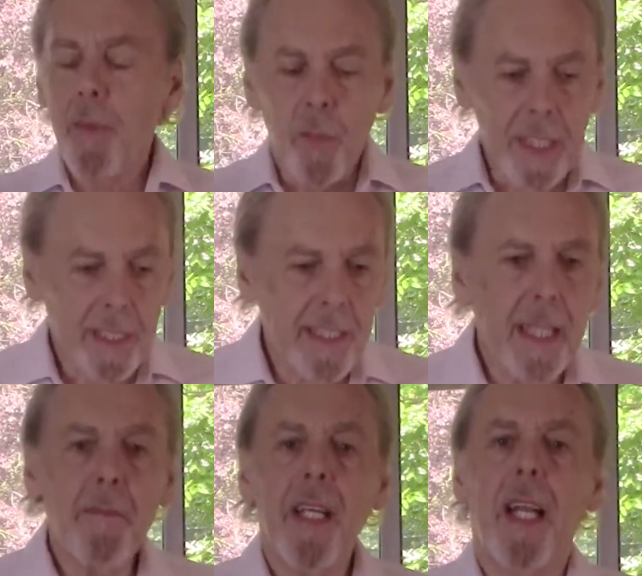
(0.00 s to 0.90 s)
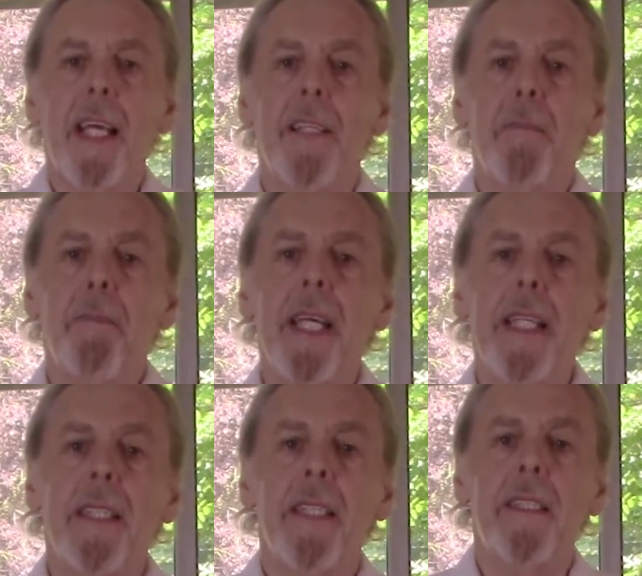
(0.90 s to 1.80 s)
We stimulate the
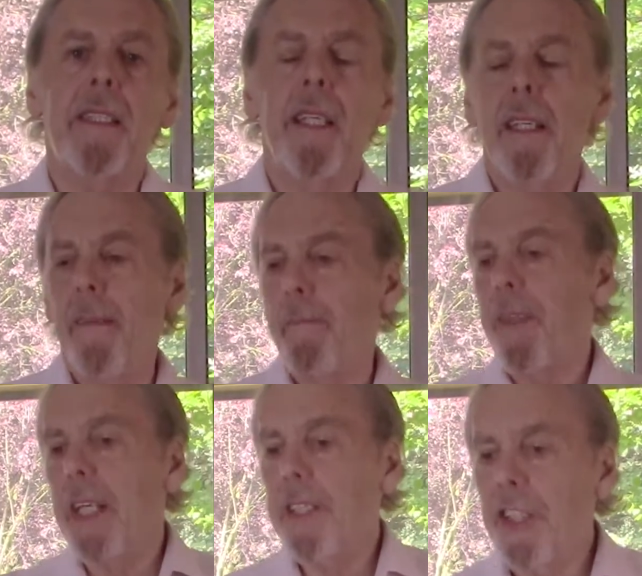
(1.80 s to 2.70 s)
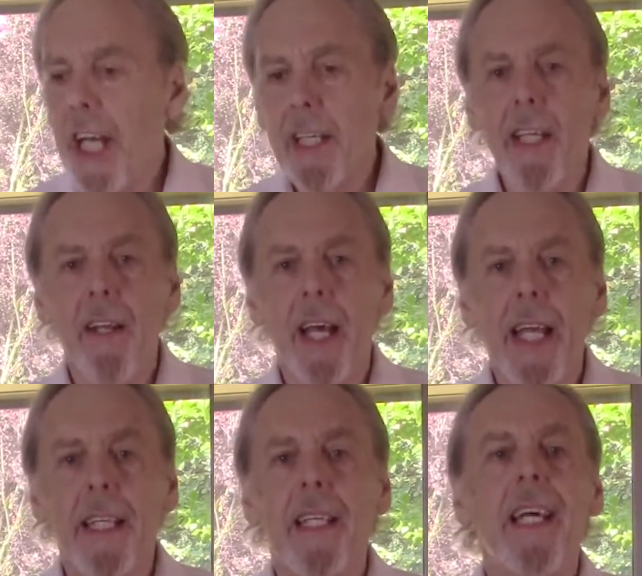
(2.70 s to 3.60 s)
penis,
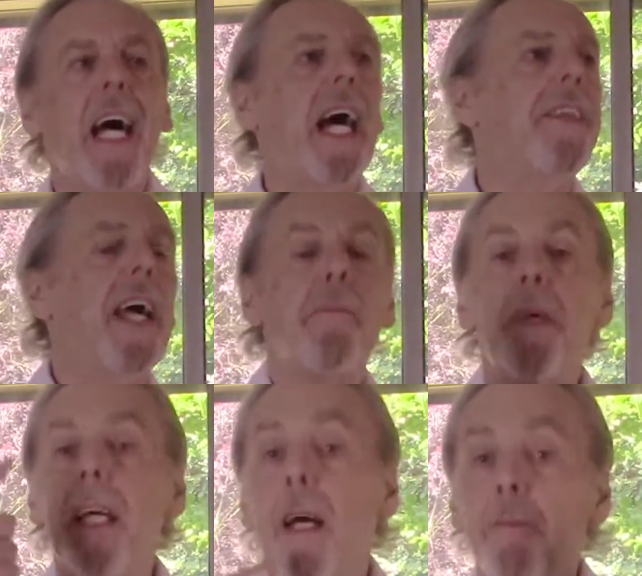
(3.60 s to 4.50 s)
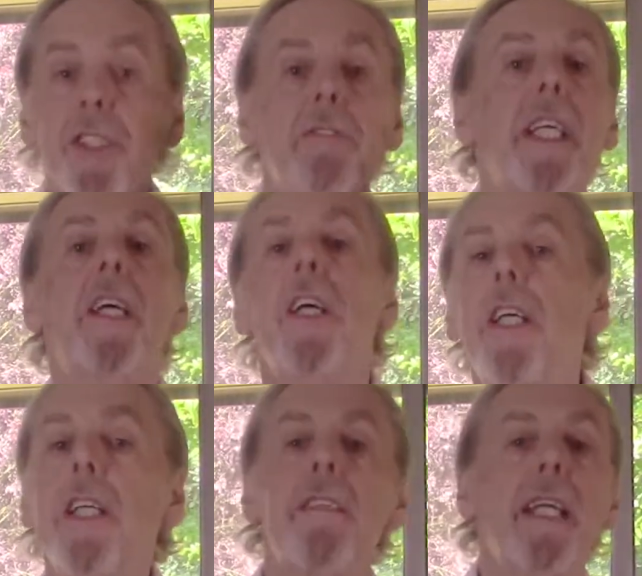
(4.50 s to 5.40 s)
ejaculate, and that becomes a
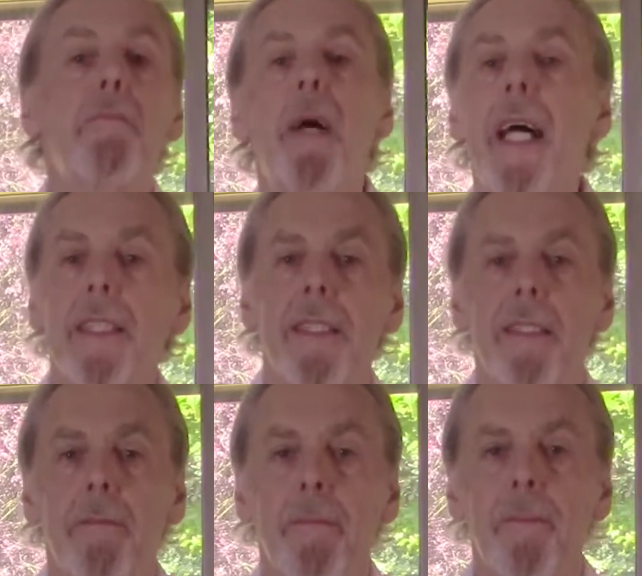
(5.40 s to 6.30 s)
recurring pattern.